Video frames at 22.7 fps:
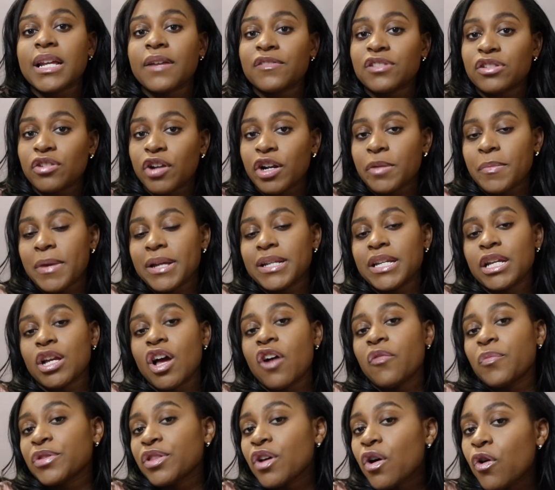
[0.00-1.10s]
of starting my day
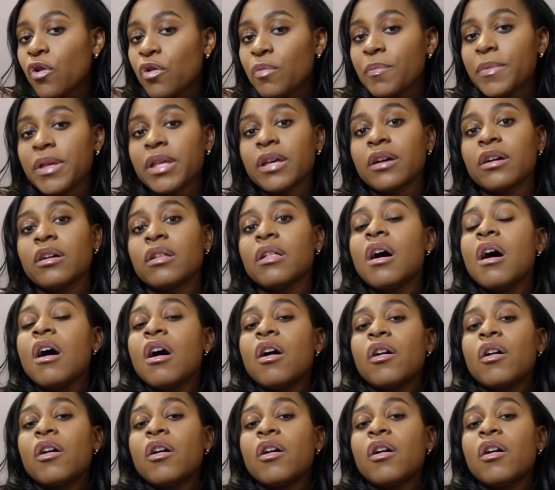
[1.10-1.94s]
off with oatmeal